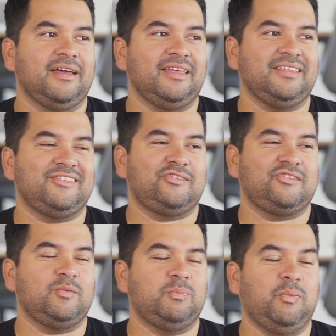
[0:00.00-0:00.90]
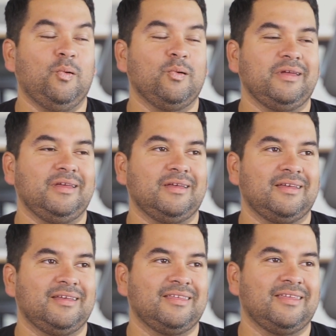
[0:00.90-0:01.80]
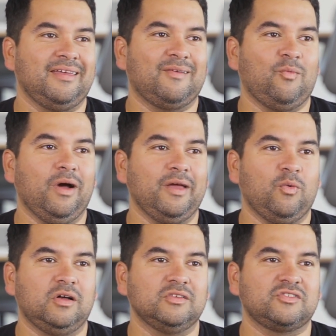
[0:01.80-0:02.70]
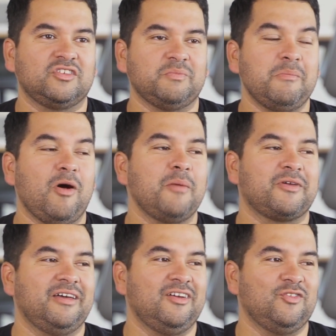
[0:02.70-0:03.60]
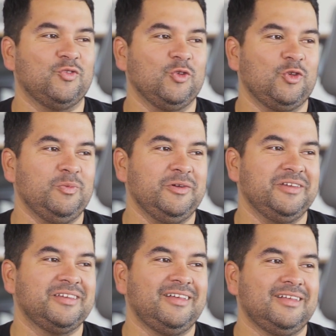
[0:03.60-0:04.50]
hey, this is so boring, like white walls, because my mom cut hair for a little bit.